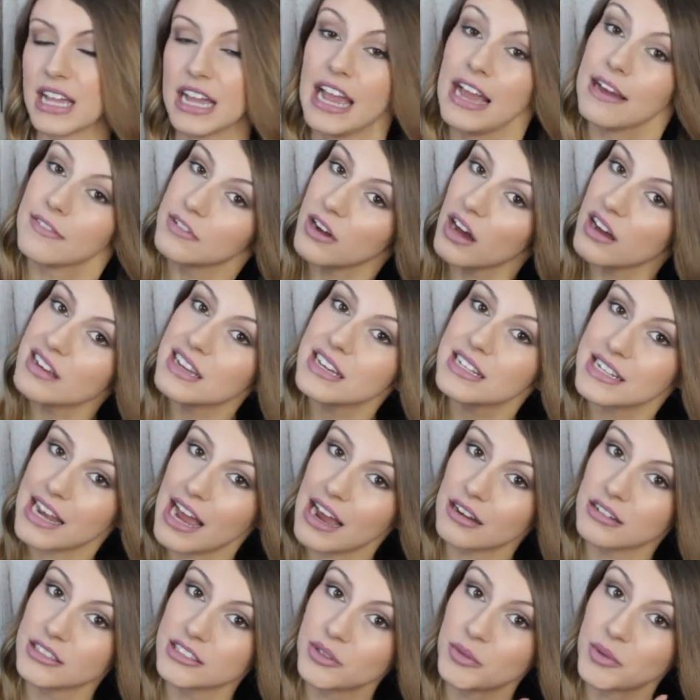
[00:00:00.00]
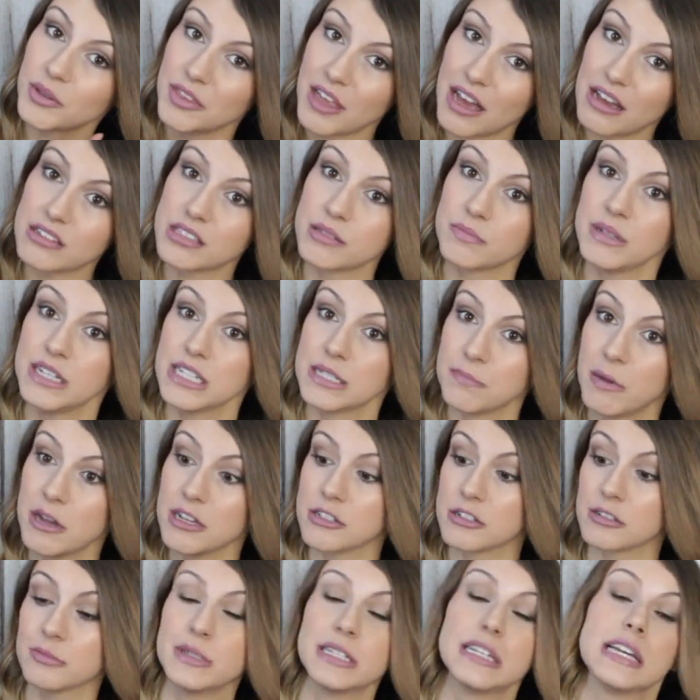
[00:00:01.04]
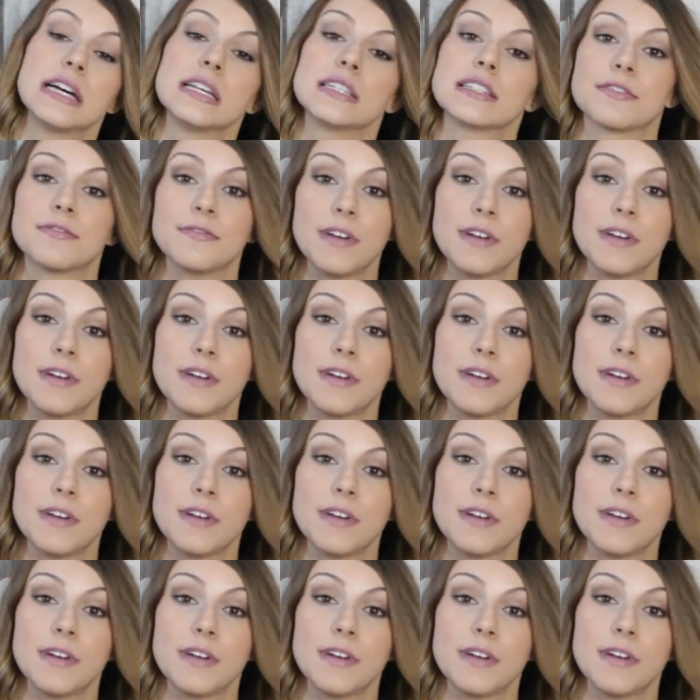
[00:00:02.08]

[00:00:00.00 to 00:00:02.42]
I have not yet tackled a 1000 piece puzzle because